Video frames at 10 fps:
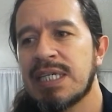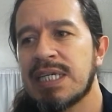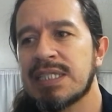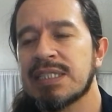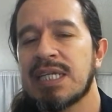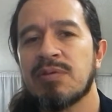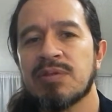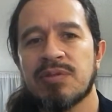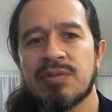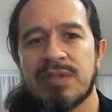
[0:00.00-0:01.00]
and is how
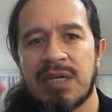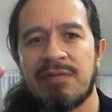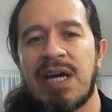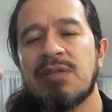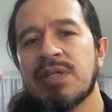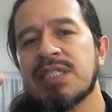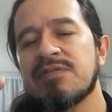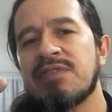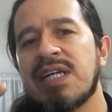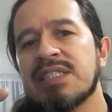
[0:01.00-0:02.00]
to evaluate
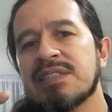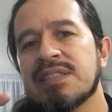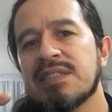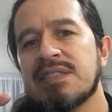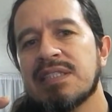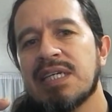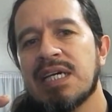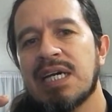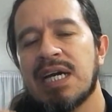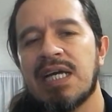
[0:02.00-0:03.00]
variances
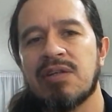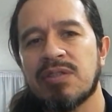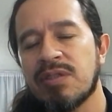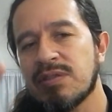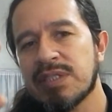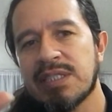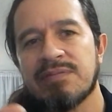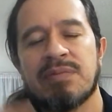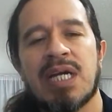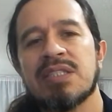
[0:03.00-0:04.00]
along all the
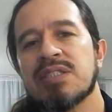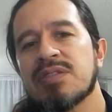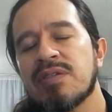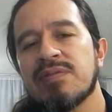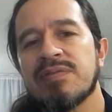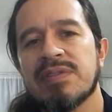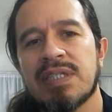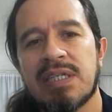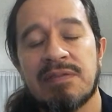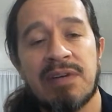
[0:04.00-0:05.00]
branches of
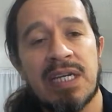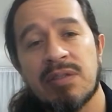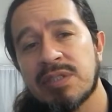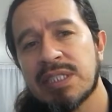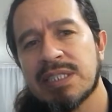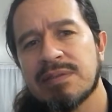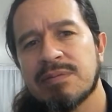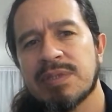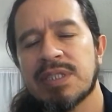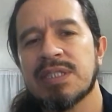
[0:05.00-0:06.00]
a phylogeny,
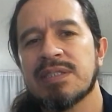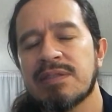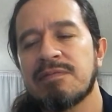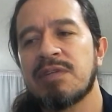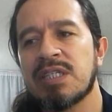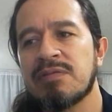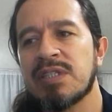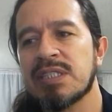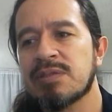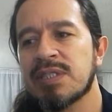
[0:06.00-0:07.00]
which is very, very
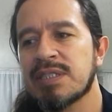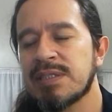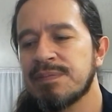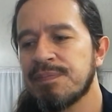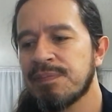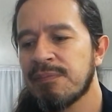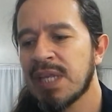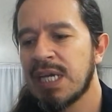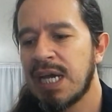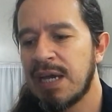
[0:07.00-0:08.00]
interesting.
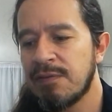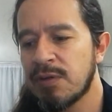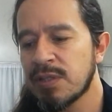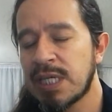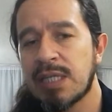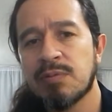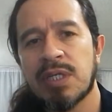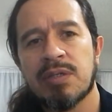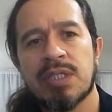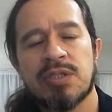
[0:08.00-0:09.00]
And from that, we are
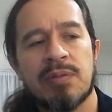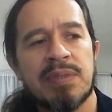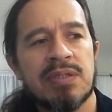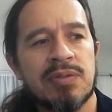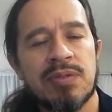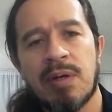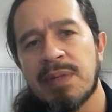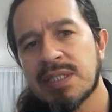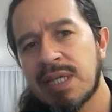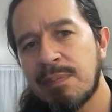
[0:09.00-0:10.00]
going to jump into some
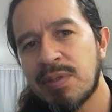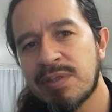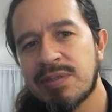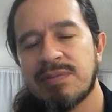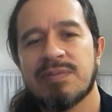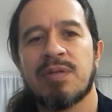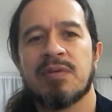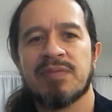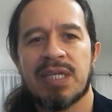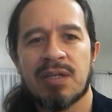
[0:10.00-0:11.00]
examples. Some
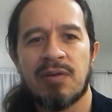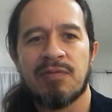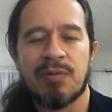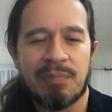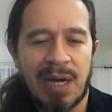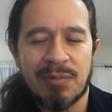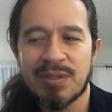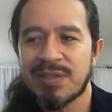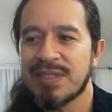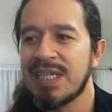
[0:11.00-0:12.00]
of them come from mammals,